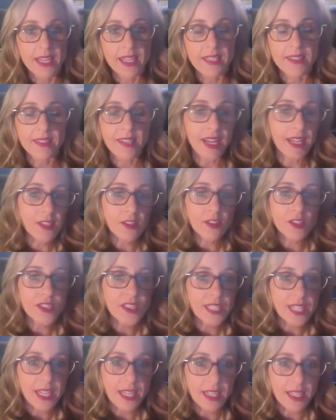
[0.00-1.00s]
is
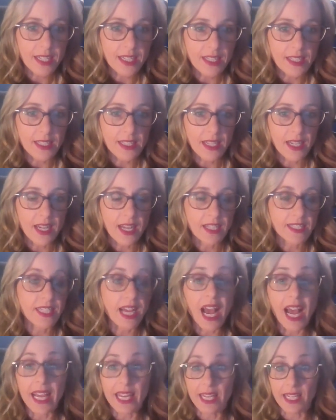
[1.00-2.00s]
understanding a
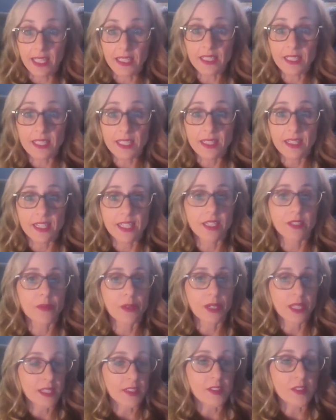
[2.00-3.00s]
diet that can
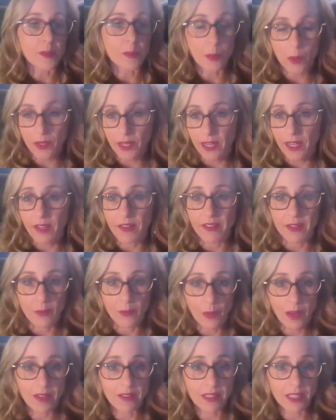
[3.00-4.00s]
really support health
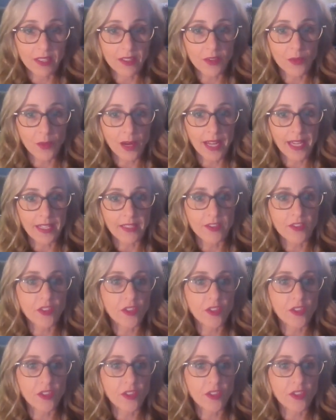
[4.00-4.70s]
and wellness, right?